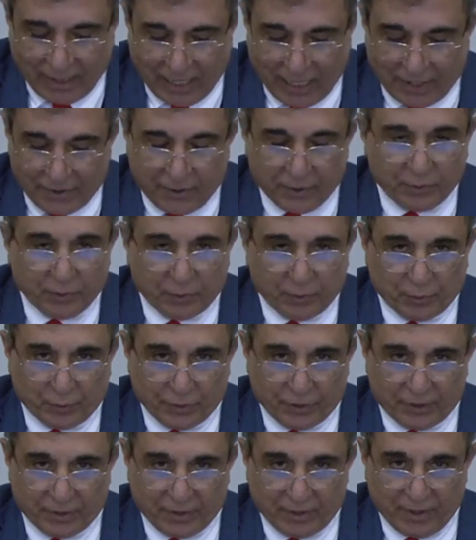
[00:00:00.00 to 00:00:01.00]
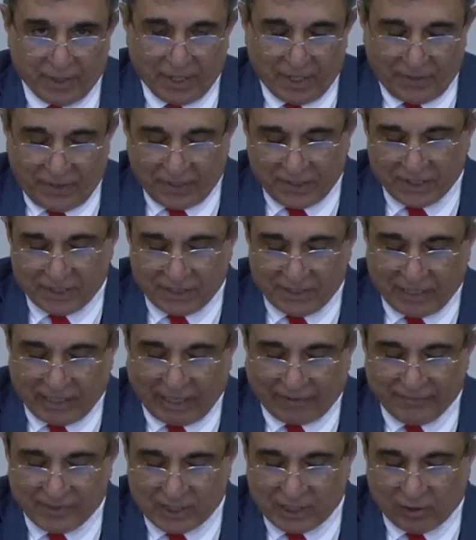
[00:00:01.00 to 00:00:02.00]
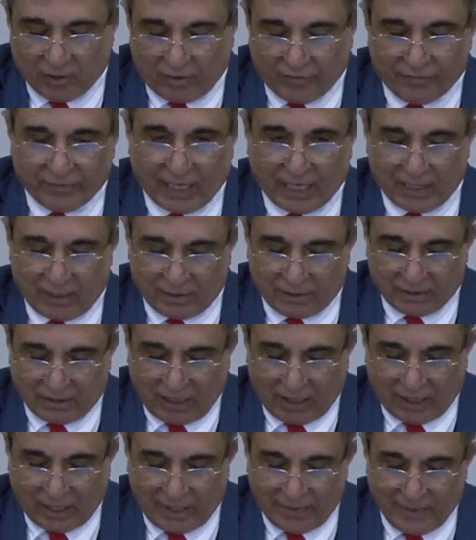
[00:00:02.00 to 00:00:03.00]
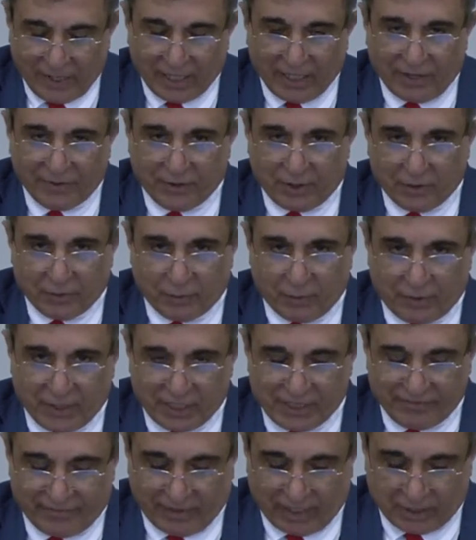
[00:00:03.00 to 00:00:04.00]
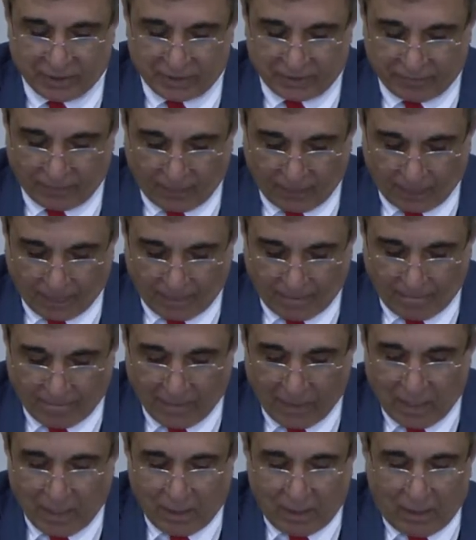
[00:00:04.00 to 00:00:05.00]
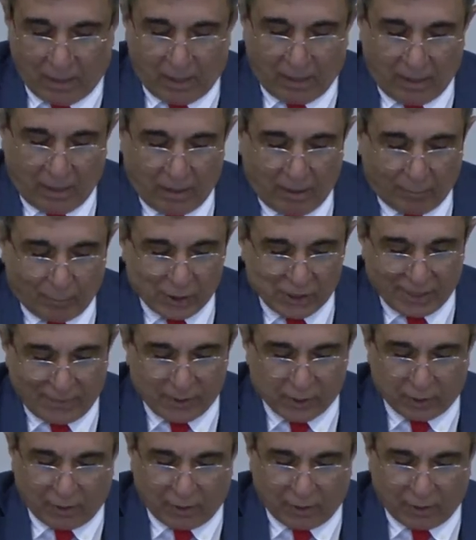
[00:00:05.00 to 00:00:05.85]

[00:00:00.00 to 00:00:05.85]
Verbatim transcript: and the truth. This is the tafsir of Ibn Kathir to this verse. Muslim